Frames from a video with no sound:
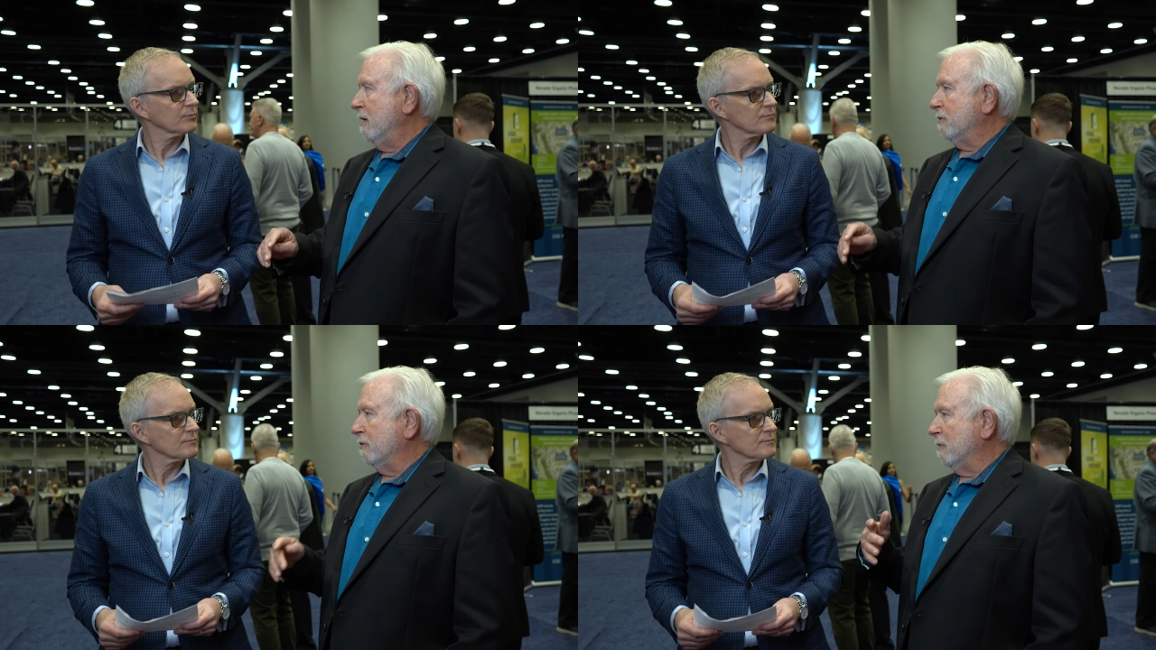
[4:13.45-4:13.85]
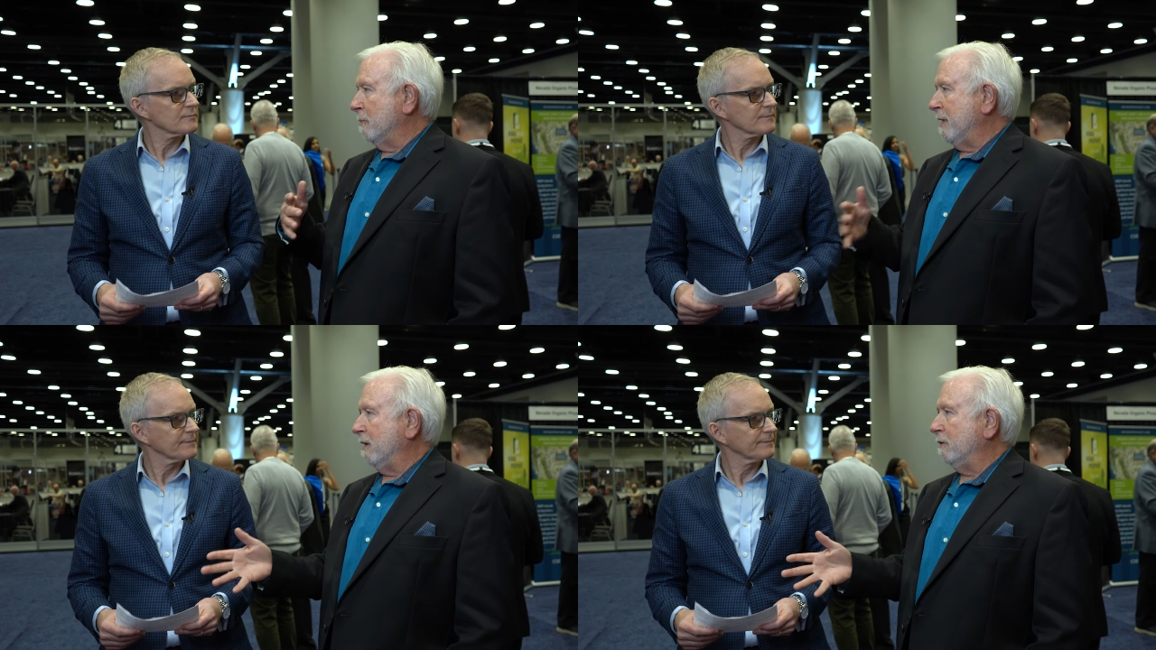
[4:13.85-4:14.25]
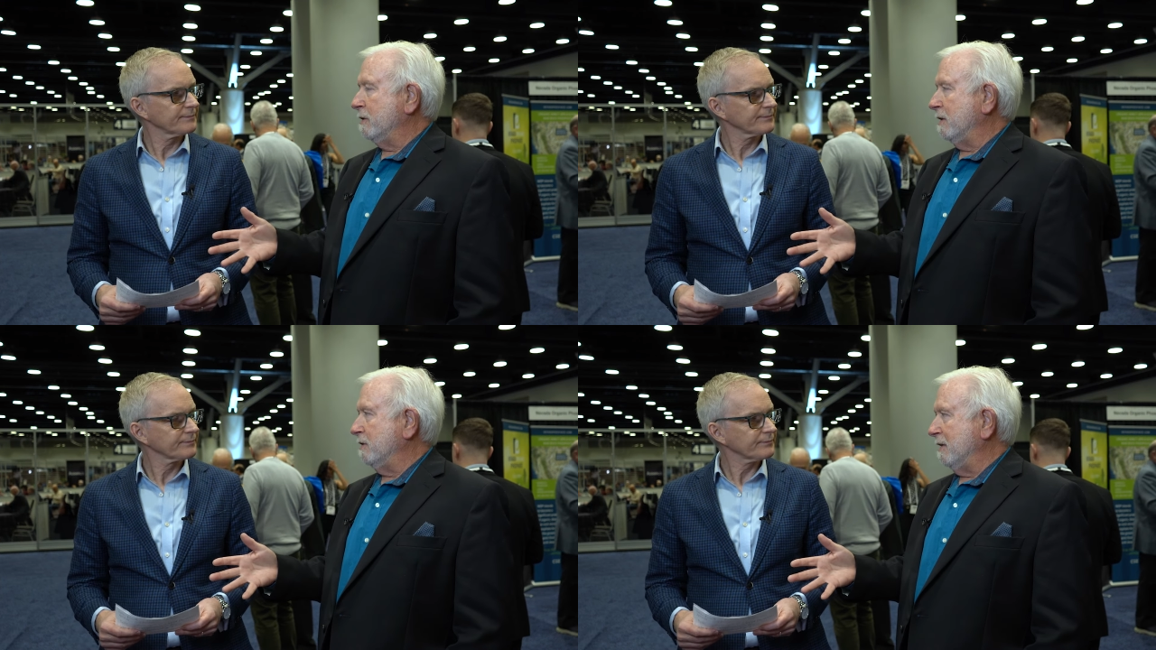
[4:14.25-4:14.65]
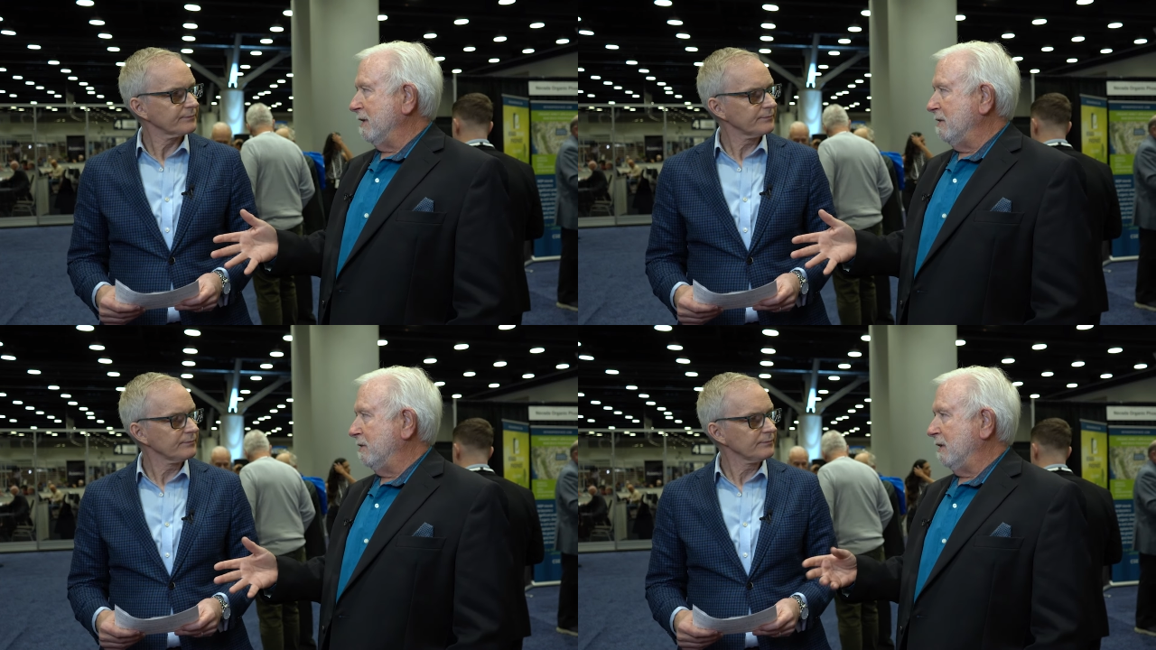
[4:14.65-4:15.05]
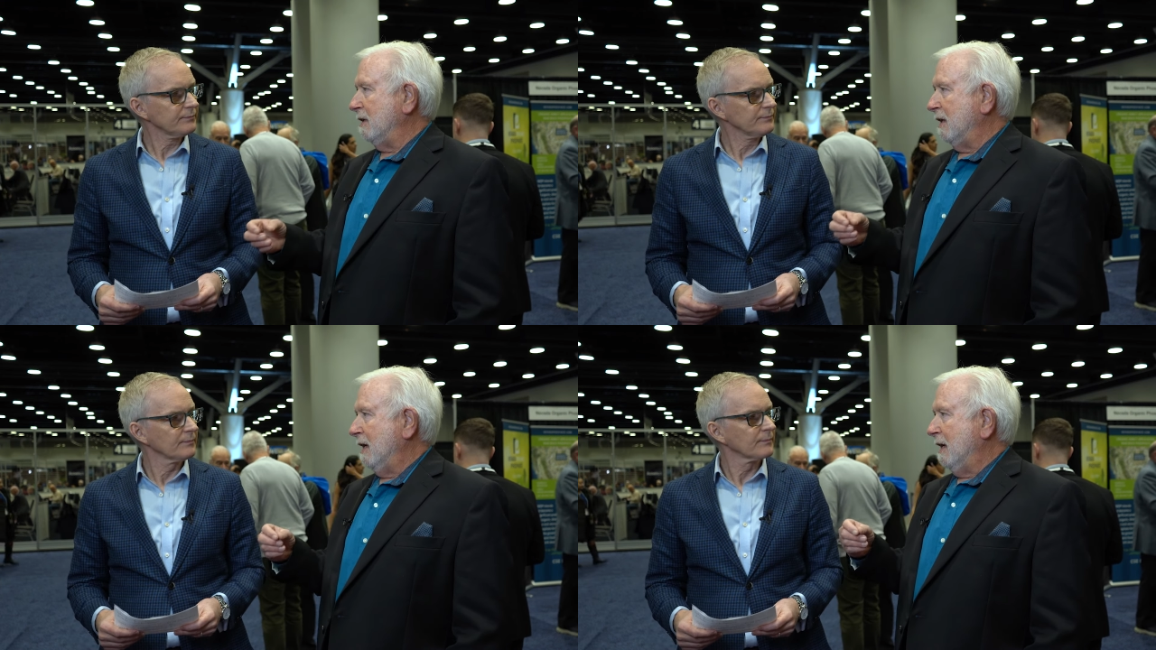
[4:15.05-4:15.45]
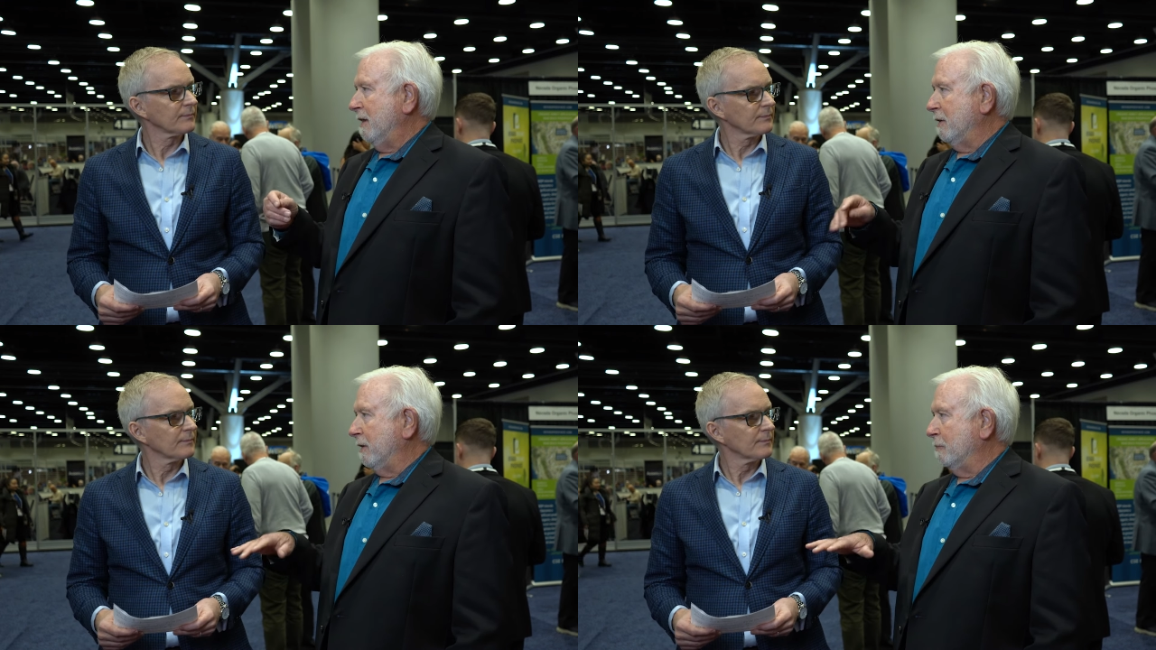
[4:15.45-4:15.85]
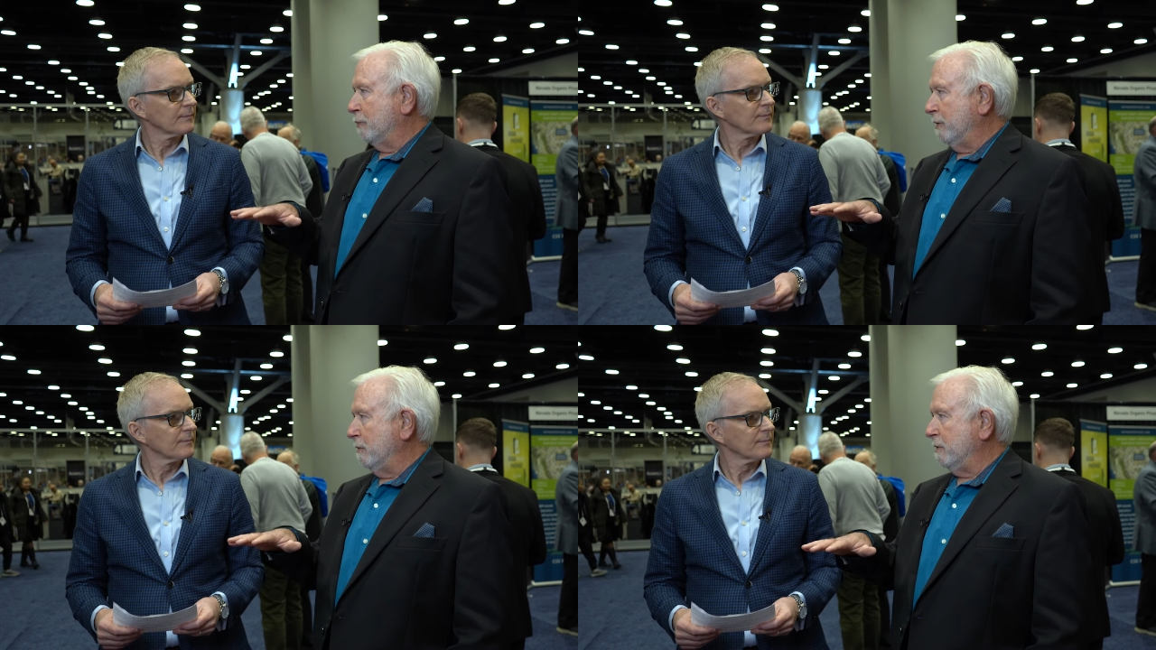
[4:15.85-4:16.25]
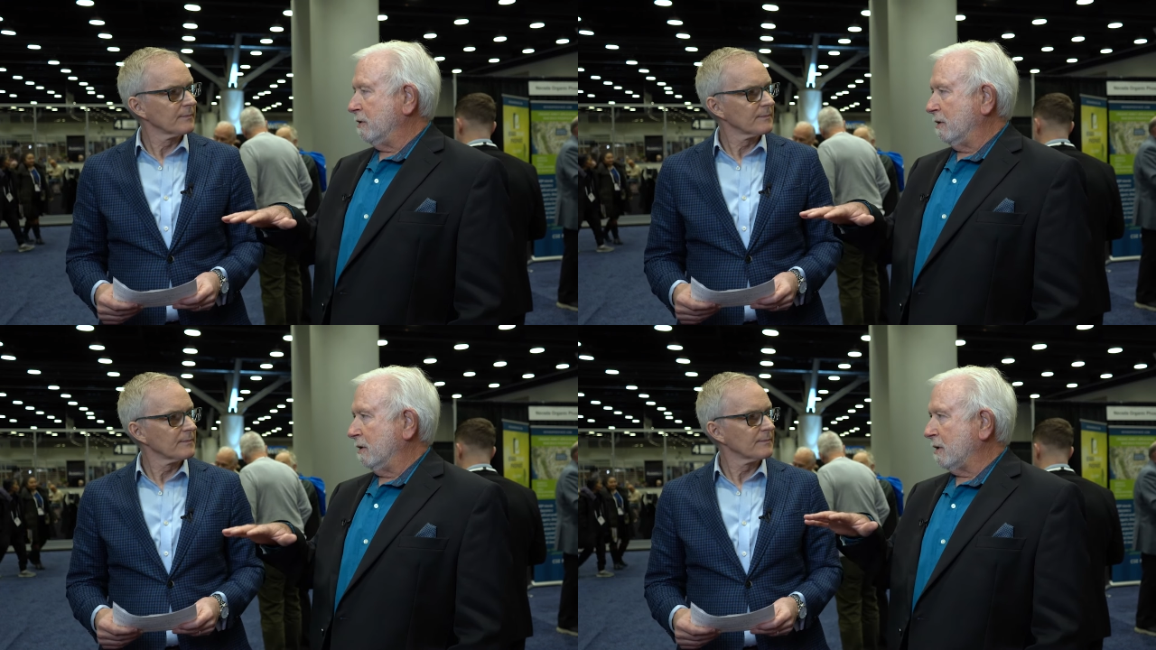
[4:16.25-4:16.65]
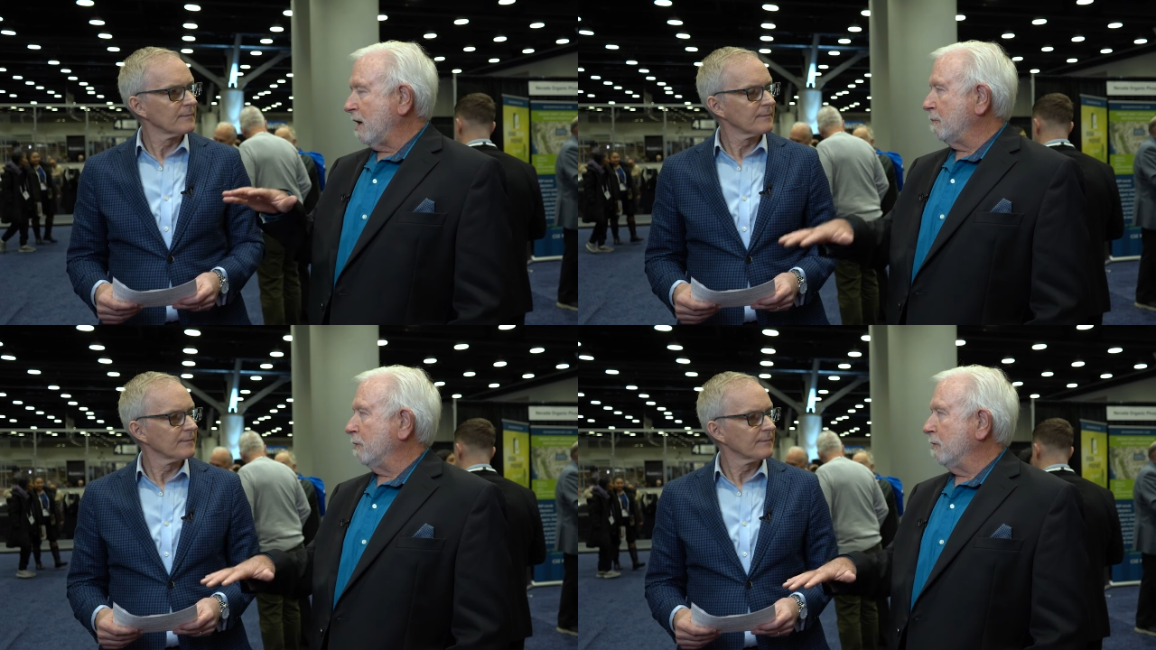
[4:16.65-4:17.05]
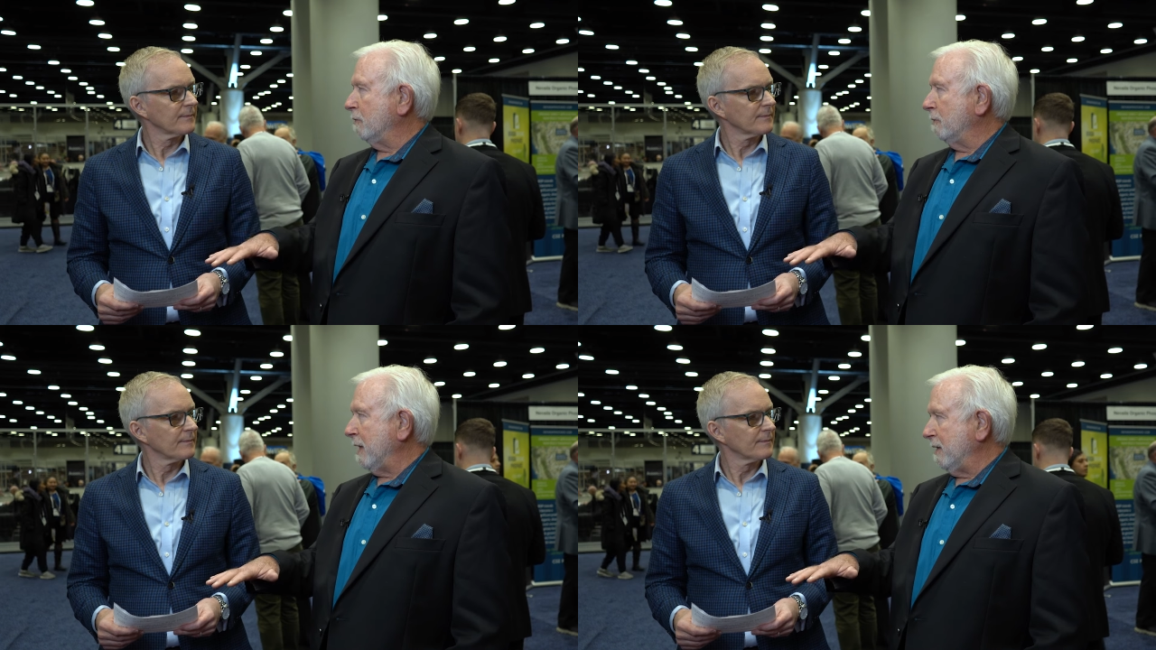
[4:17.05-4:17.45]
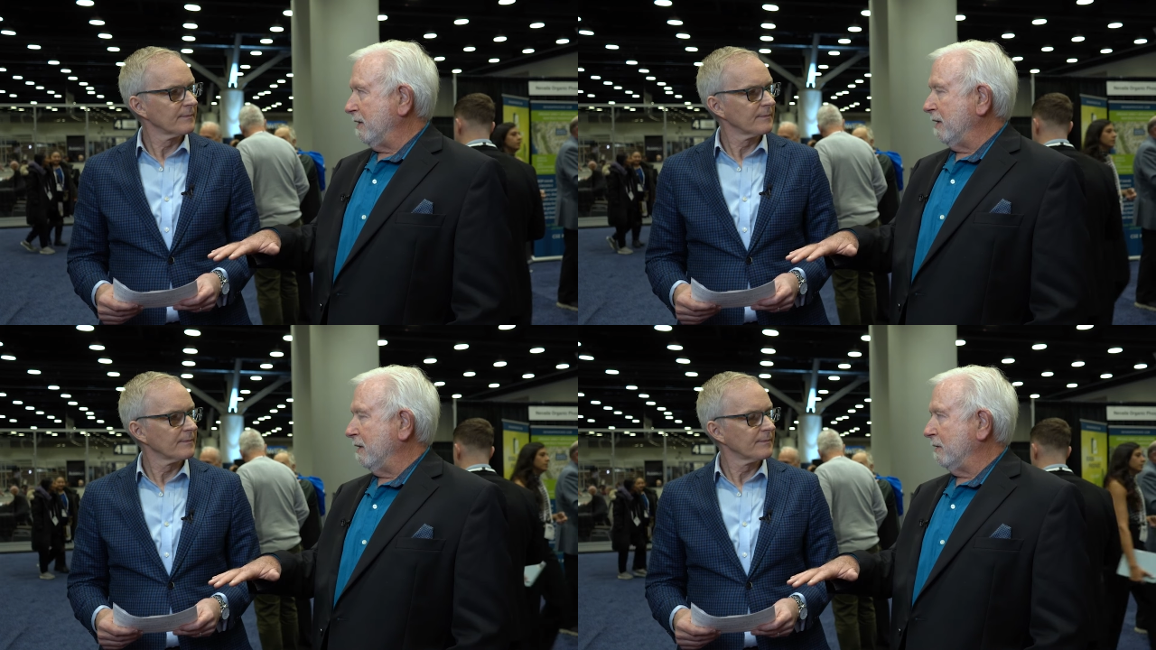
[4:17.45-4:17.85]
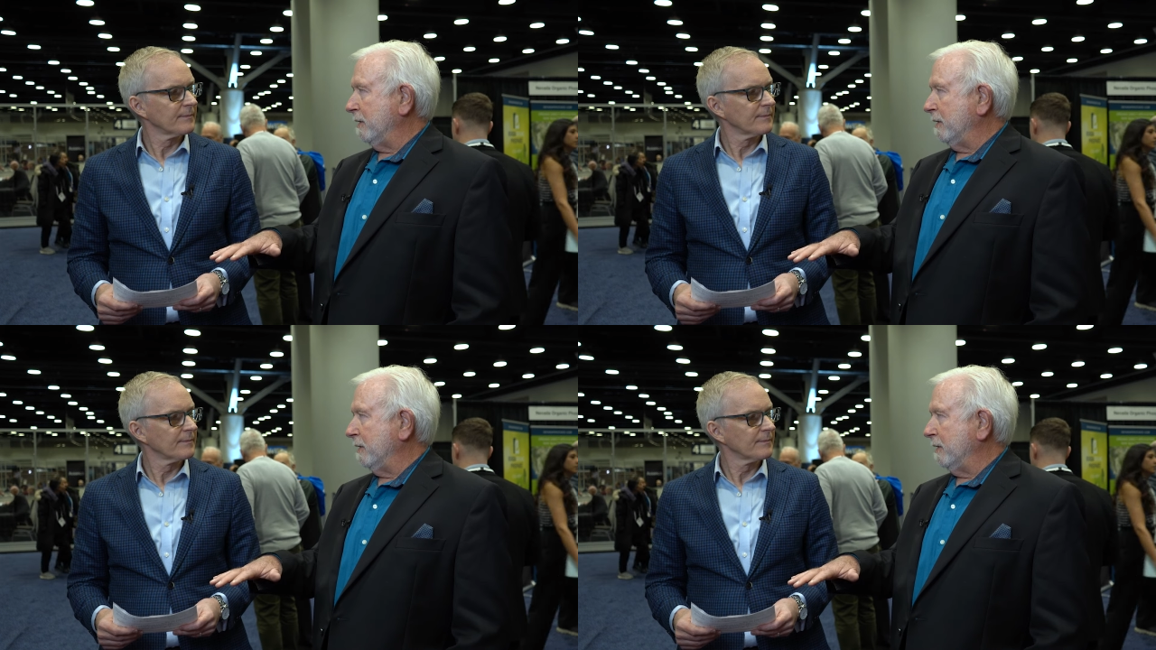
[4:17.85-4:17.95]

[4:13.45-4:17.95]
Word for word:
Speaker 1: so the metallurgy's easy. They can produce copper right there,